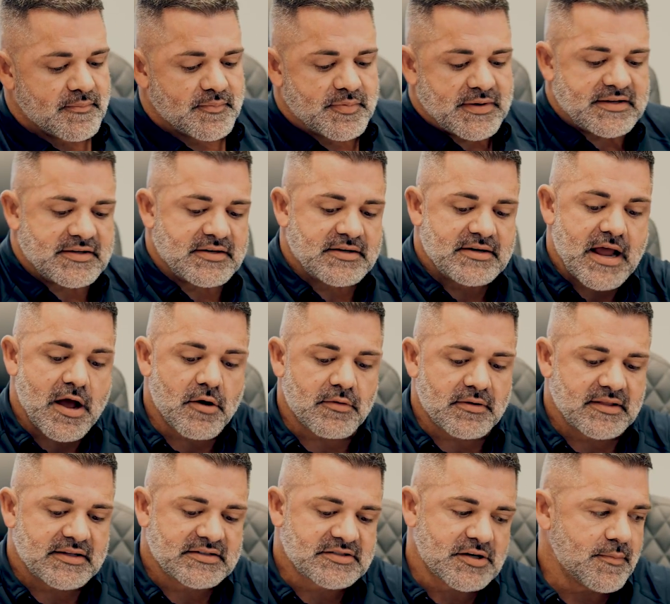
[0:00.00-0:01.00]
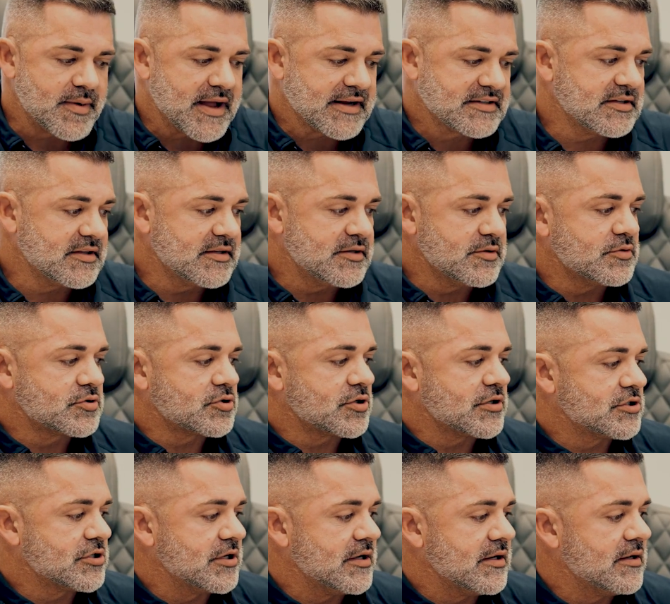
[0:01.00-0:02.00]
but now let's go back to the
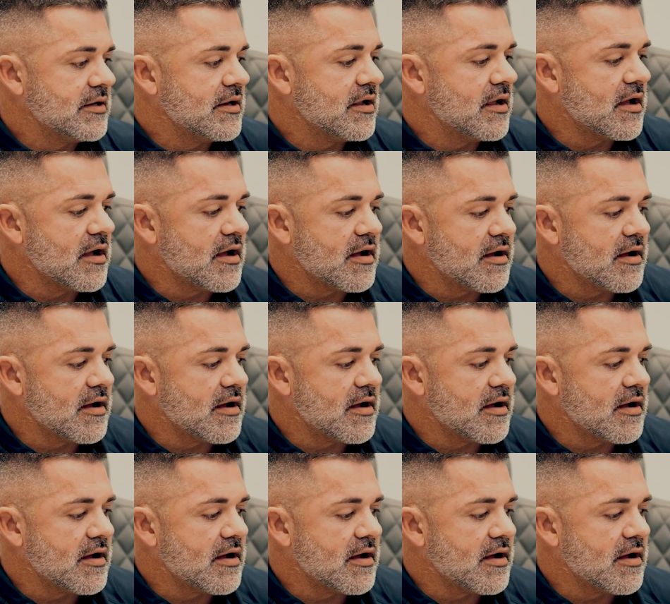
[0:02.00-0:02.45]
nutrition.